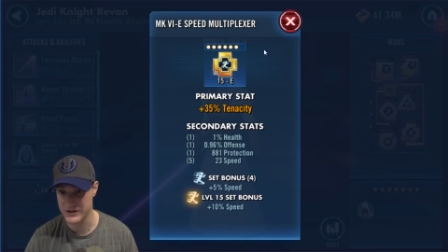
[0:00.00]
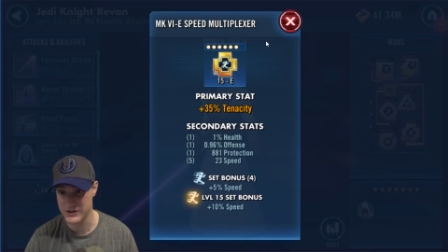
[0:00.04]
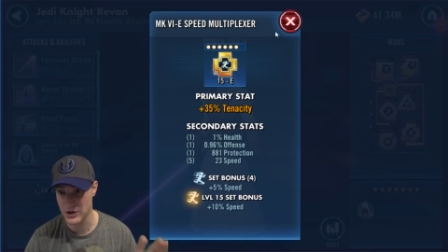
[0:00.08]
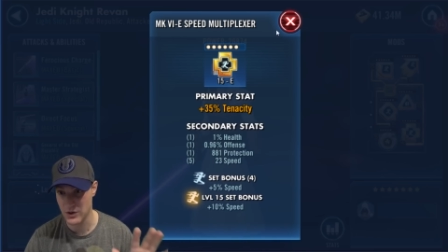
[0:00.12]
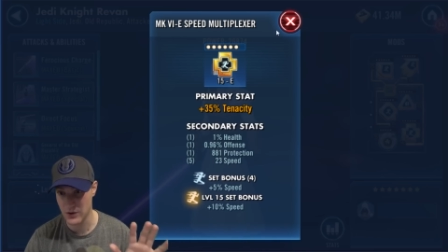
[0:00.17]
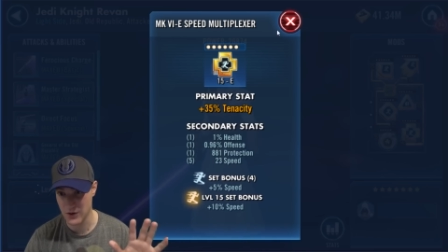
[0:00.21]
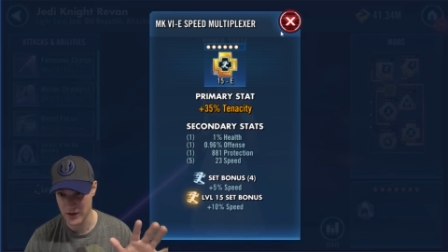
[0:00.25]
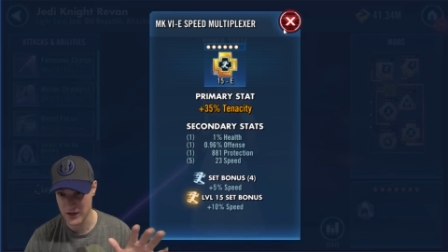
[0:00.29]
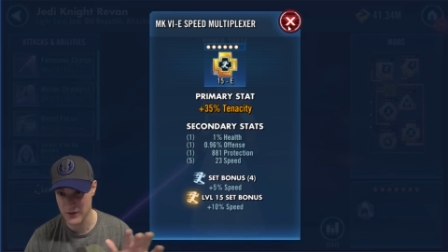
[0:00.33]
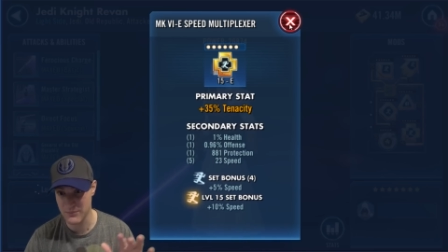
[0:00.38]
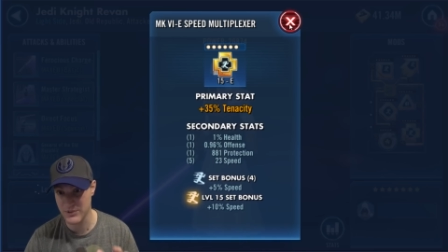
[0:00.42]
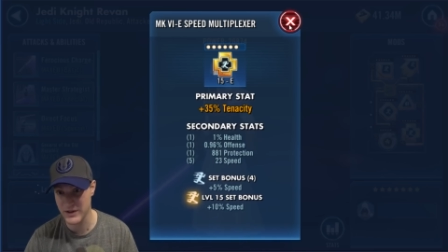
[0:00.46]

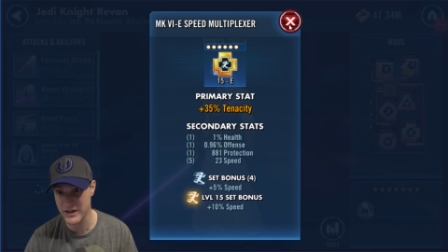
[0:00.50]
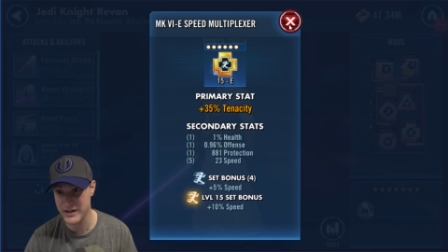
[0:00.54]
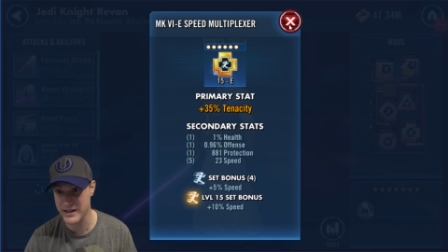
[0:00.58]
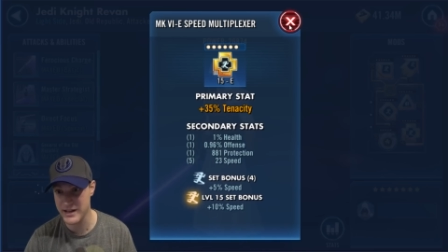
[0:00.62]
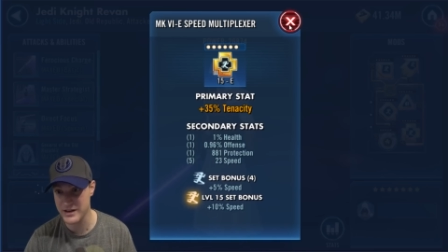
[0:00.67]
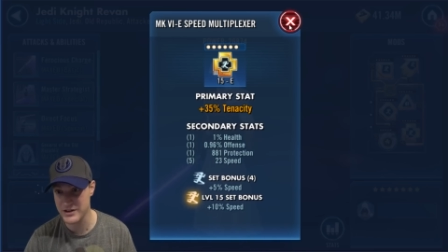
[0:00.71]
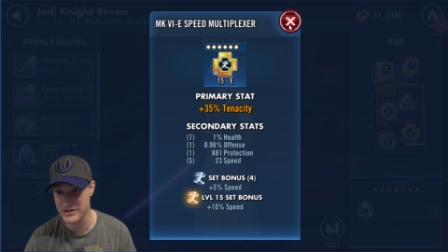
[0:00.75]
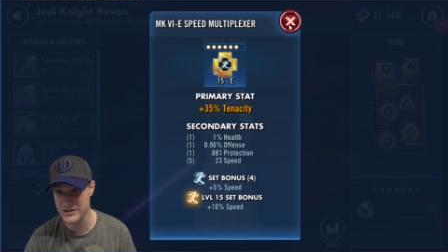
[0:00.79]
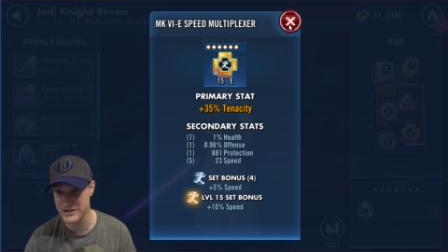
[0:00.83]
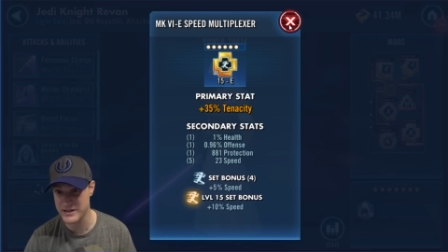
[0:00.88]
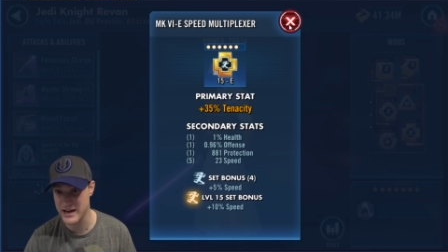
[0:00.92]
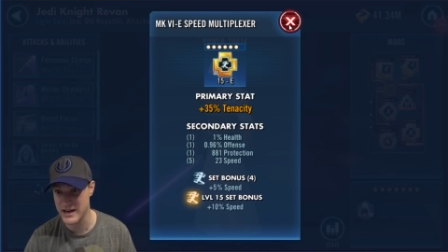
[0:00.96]
So
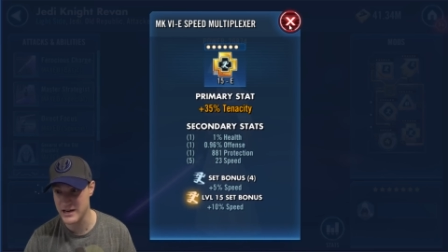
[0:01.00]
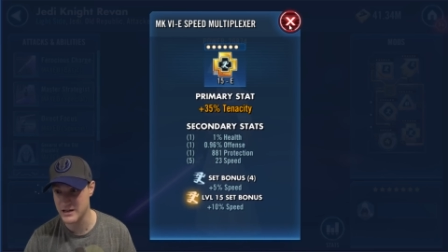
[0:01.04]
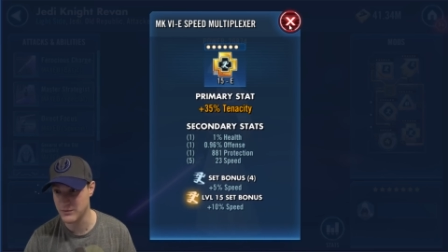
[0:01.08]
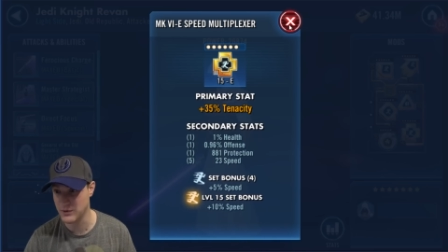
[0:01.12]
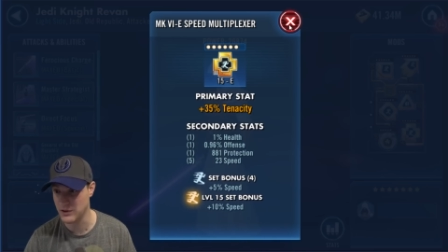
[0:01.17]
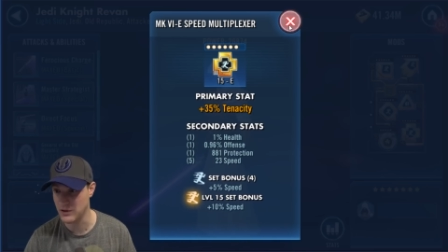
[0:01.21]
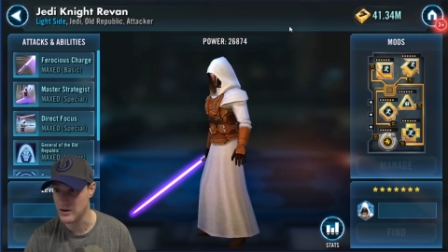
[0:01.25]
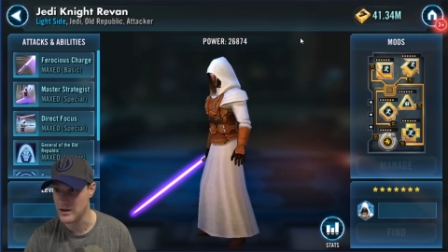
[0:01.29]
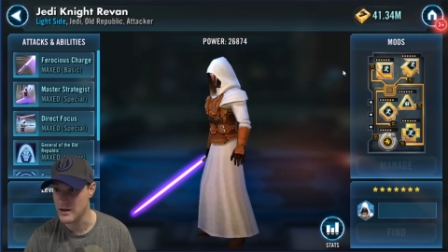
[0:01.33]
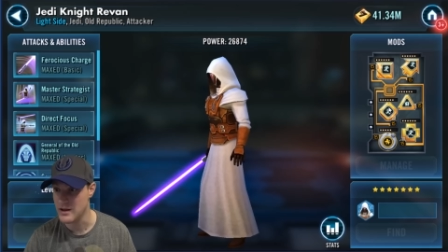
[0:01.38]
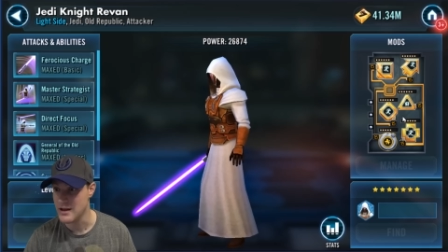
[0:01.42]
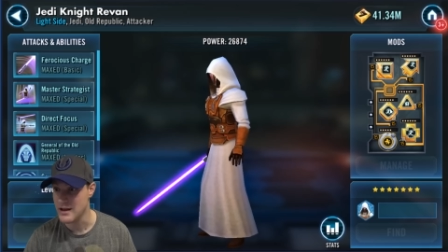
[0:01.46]
completely
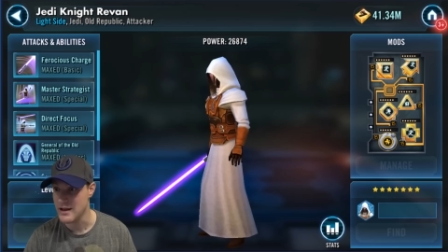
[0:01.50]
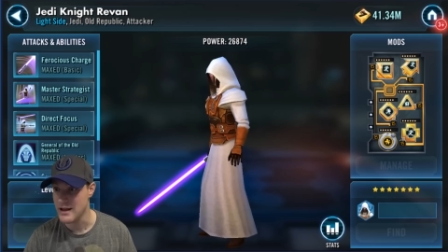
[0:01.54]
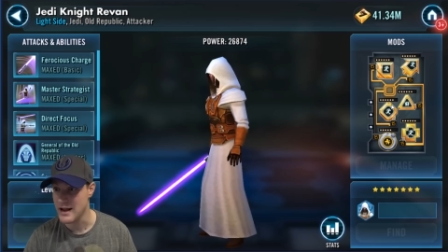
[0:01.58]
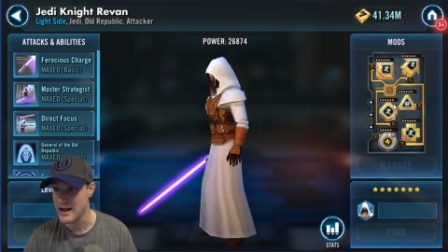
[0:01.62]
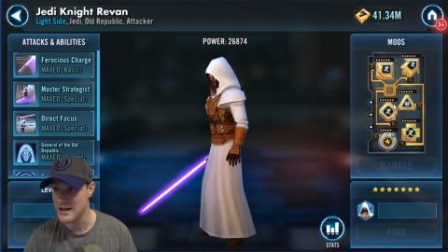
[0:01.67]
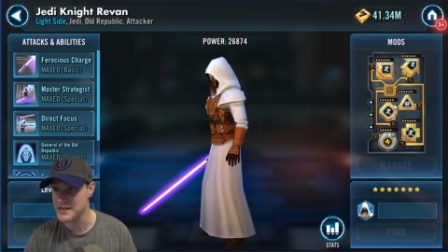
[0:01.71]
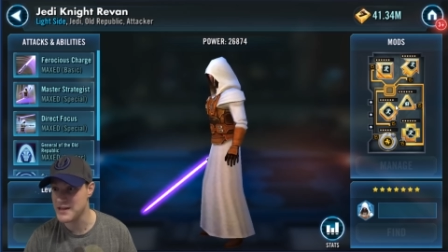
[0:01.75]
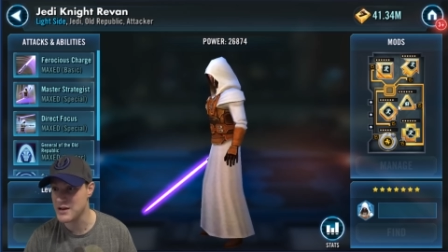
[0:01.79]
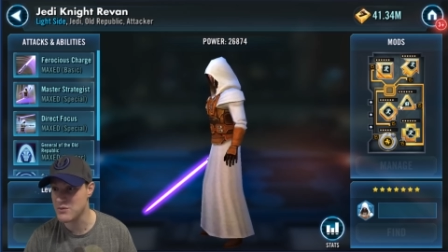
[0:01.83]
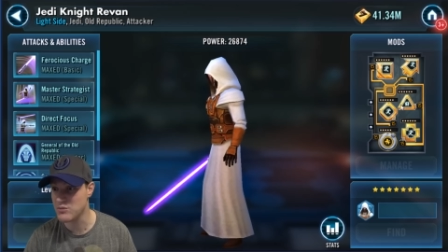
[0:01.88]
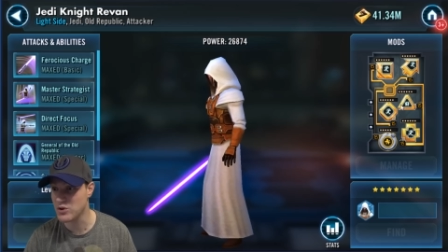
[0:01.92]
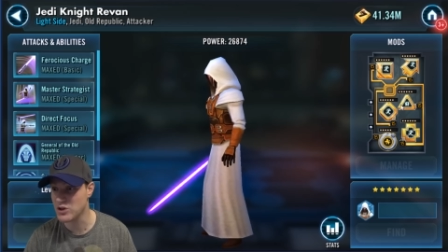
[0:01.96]
understandable.
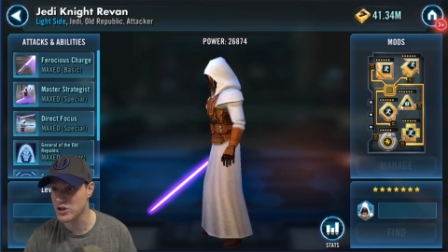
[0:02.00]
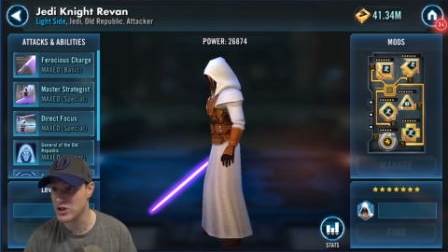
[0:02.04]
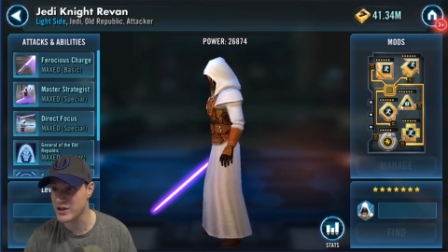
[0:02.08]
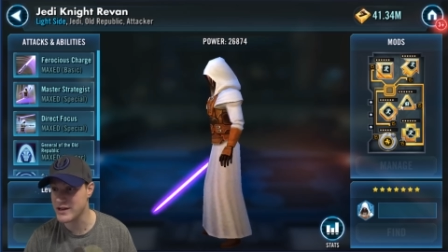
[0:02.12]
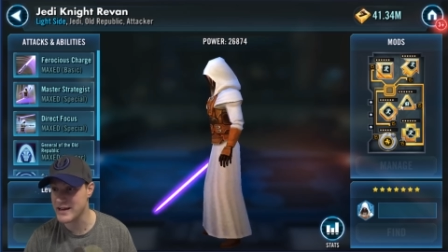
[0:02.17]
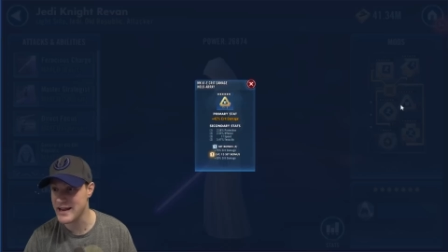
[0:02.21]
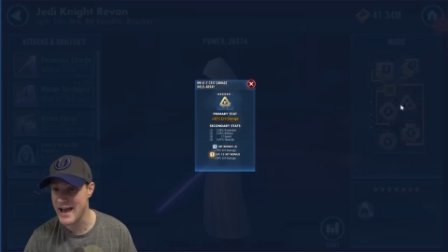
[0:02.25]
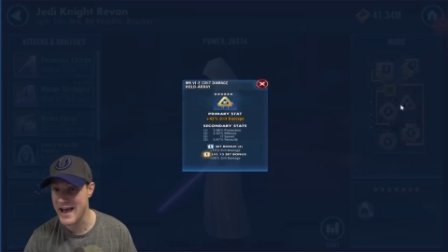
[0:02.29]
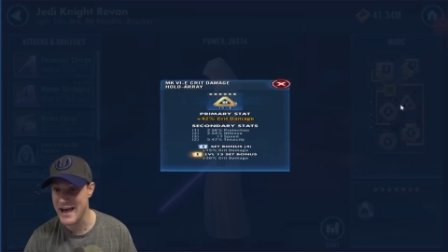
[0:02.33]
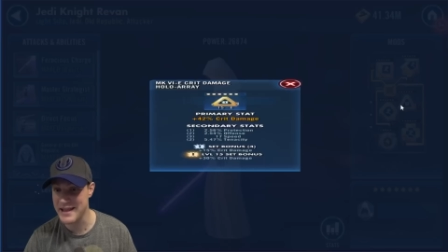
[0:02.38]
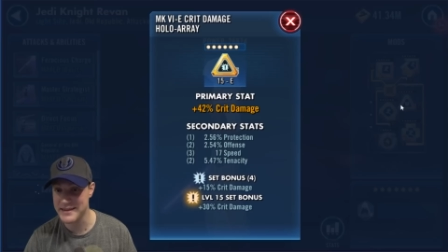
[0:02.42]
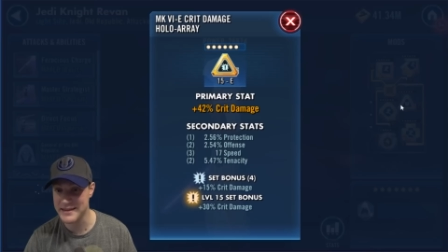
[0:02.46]
And then we'll
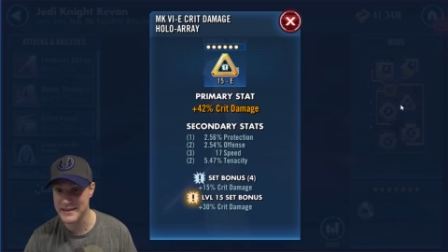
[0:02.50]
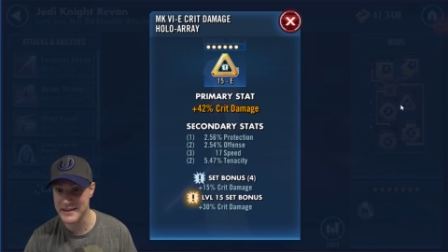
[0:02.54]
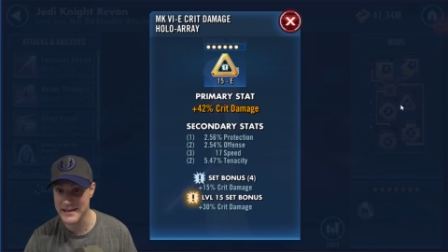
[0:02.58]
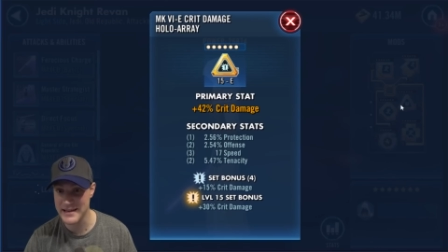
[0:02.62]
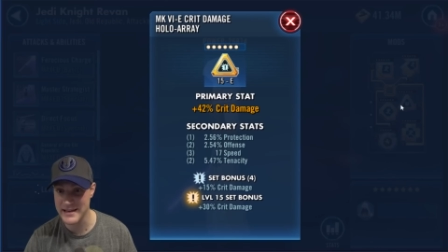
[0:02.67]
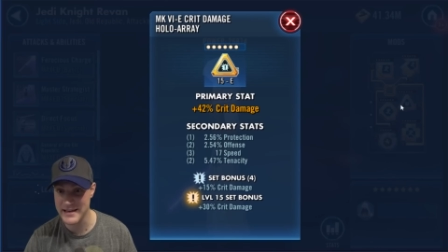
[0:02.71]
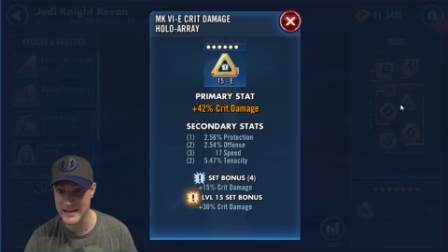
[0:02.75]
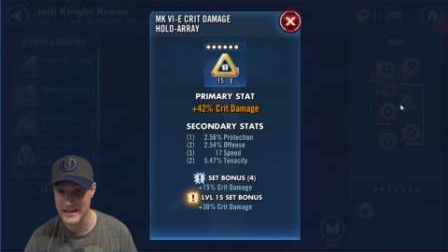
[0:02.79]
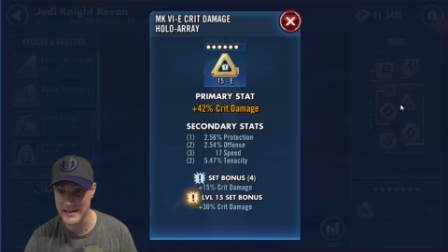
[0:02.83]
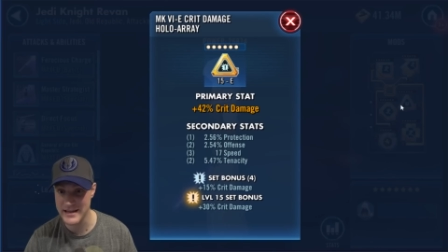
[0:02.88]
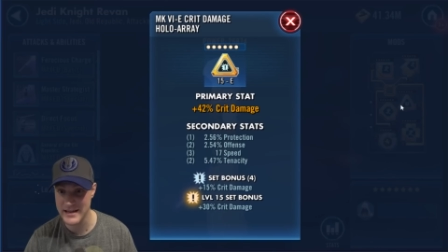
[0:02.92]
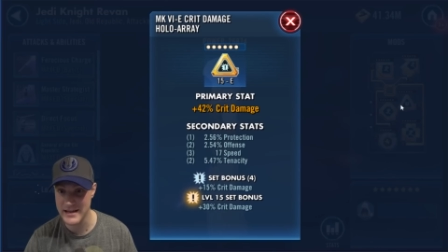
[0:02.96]
look at
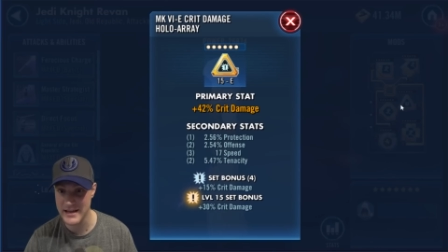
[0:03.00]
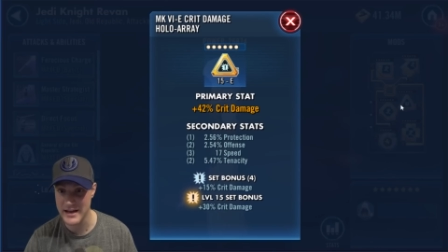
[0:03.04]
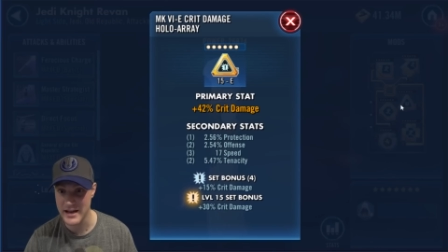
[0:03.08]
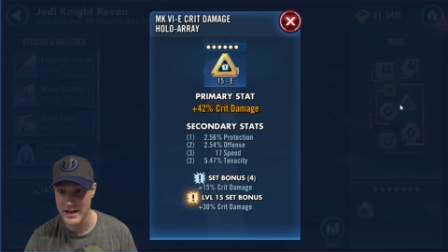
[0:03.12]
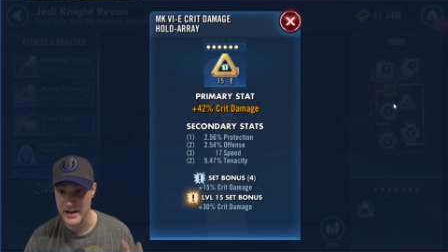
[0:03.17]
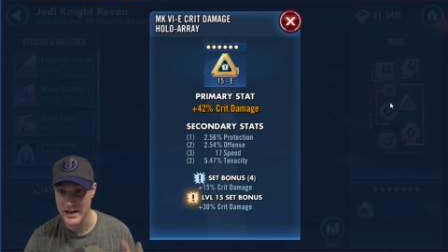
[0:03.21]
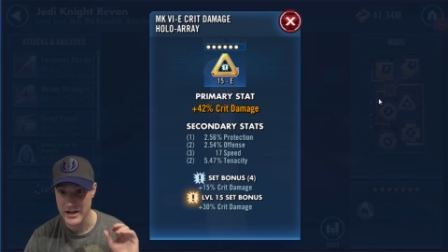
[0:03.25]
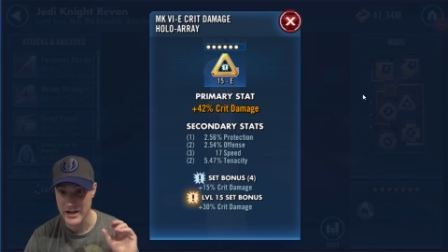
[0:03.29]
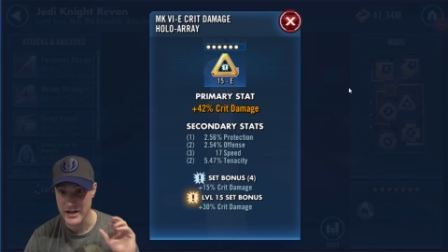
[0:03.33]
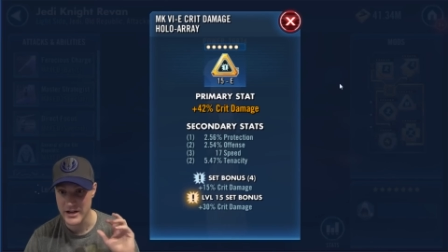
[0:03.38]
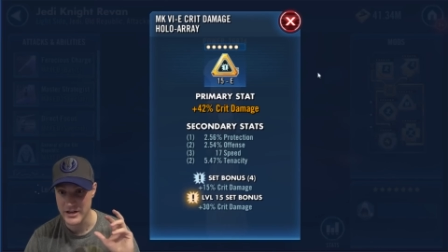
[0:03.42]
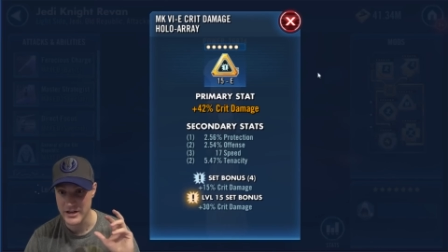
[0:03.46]
the